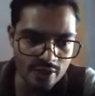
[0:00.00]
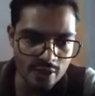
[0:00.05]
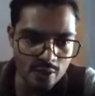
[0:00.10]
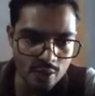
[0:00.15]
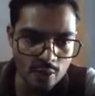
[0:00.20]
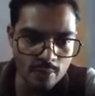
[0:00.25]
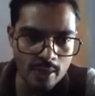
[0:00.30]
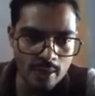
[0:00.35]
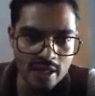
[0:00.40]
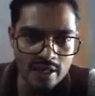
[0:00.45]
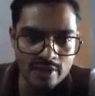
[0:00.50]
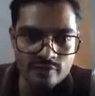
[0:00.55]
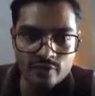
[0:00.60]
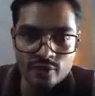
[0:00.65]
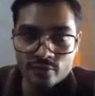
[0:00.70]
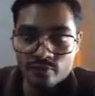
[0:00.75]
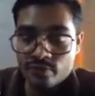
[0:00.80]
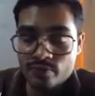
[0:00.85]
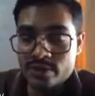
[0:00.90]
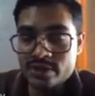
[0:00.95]
we go by in
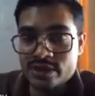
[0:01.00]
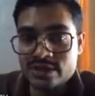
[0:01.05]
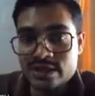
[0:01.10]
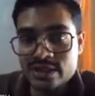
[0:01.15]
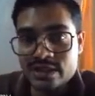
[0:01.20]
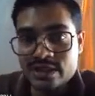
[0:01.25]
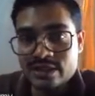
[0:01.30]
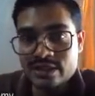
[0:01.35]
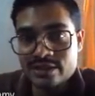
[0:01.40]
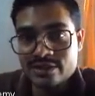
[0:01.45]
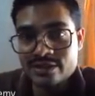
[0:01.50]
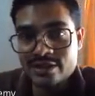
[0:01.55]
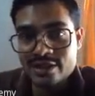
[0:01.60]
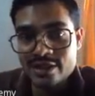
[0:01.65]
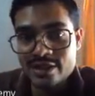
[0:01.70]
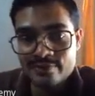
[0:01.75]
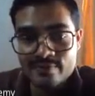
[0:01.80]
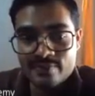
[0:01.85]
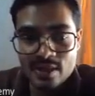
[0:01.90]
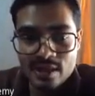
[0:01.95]
food processing
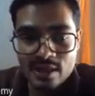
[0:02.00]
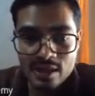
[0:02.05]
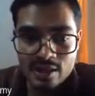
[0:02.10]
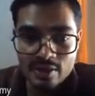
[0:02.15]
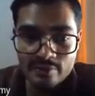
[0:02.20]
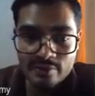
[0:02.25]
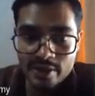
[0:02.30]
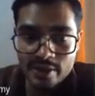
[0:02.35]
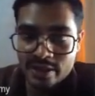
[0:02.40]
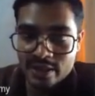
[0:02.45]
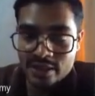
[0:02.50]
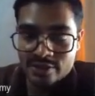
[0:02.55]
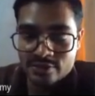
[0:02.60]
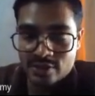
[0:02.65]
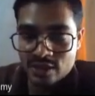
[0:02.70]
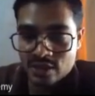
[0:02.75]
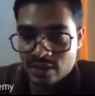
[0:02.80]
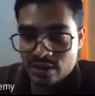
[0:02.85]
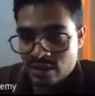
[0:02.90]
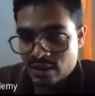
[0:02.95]
industry, uh, various
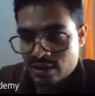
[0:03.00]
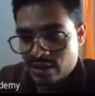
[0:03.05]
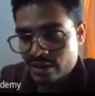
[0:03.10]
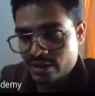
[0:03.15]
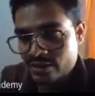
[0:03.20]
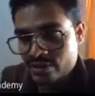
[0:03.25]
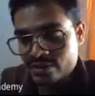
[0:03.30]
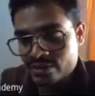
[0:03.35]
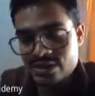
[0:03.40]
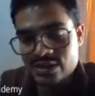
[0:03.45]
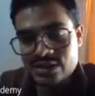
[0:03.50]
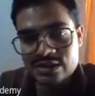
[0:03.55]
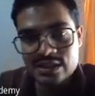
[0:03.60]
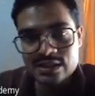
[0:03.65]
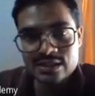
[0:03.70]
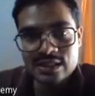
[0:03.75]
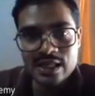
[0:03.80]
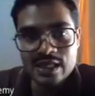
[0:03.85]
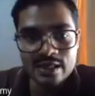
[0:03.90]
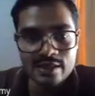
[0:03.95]
uh, industries
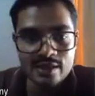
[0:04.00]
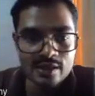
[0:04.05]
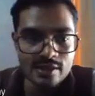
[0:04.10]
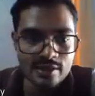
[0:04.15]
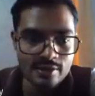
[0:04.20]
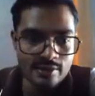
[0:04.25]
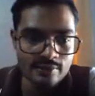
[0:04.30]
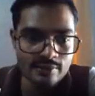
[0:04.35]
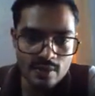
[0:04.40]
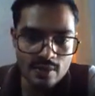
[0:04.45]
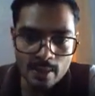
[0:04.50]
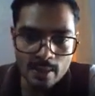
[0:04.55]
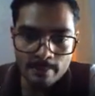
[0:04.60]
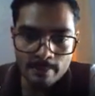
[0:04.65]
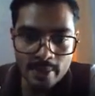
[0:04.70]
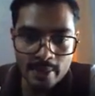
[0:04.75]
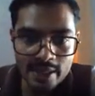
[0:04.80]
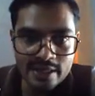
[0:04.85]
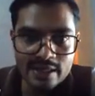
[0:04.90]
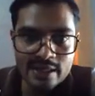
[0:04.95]
just like uh,
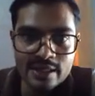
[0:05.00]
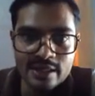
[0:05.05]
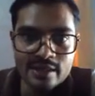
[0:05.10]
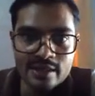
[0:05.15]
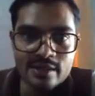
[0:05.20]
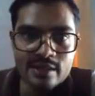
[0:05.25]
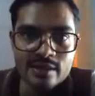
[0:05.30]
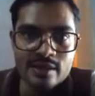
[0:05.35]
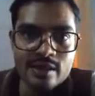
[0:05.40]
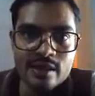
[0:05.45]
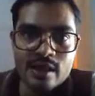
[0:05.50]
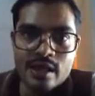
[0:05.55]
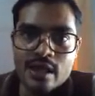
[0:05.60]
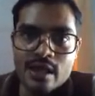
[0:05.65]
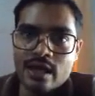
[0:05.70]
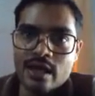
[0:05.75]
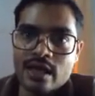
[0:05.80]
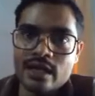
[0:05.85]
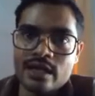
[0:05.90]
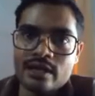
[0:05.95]
baking,
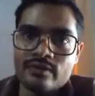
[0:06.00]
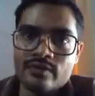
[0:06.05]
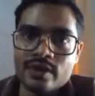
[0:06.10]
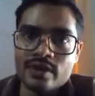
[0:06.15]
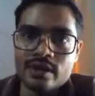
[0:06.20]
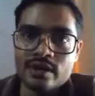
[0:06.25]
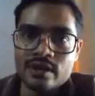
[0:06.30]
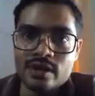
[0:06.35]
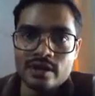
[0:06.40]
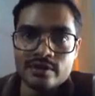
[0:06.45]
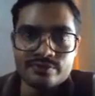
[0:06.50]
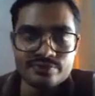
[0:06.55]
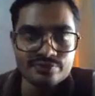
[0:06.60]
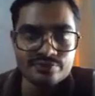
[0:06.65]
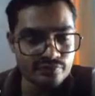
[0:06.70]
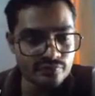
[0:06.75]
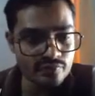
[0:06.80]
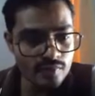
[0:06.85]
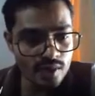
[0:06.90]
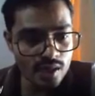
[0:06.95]
uh, even
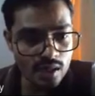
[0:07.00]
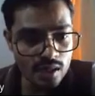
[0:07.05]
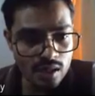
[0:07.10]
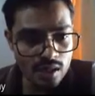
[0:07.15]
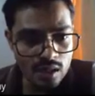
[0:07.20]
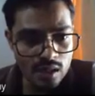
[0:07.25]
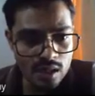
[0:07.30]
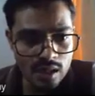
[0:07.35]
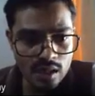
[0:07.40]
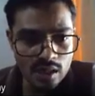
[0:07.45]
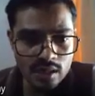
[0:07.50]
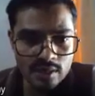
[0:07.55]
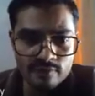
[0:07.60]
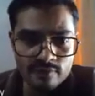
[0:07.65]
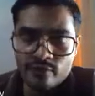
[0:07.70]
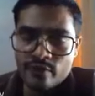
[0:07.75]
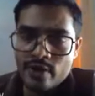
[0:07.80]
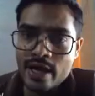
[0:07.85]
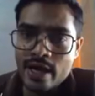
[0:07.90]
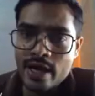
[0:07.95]

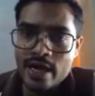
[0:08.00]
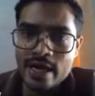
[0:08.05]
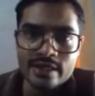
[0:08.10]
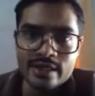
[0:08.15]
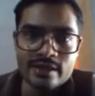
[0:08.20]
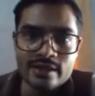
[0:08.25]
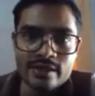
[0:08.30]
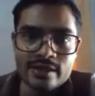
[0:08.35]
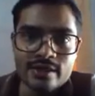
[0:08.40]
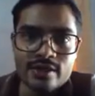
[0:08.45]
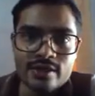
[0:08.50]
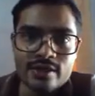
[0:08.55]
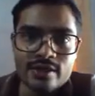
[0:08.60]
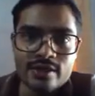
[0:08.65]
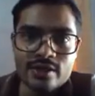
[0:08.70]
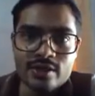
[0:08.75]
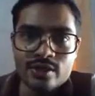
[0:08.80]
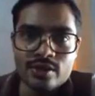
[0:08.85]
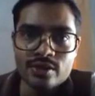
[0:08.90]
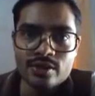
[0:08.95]
frying,
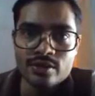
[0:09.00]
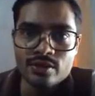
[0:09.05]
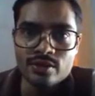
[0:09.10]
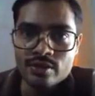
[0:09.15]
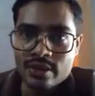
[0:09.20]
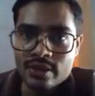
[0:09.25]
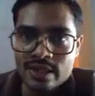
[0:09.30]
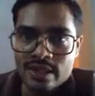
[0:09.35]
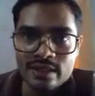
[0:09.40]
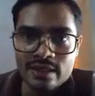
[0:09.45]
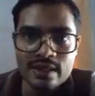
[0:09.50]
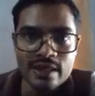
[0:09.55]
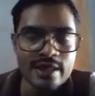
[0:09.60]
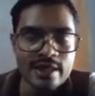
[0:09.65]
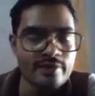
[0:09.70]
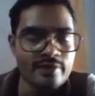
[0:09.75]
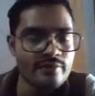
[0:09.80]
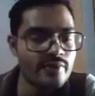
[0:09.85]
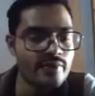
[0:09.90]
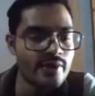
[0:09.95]
cooking and
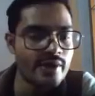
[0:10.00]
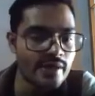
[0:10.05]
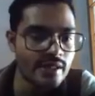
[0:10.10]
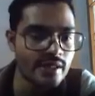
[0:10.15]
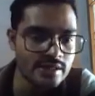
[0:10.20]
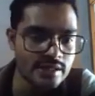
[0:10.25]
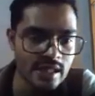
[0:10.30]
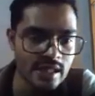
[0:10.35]
various kind of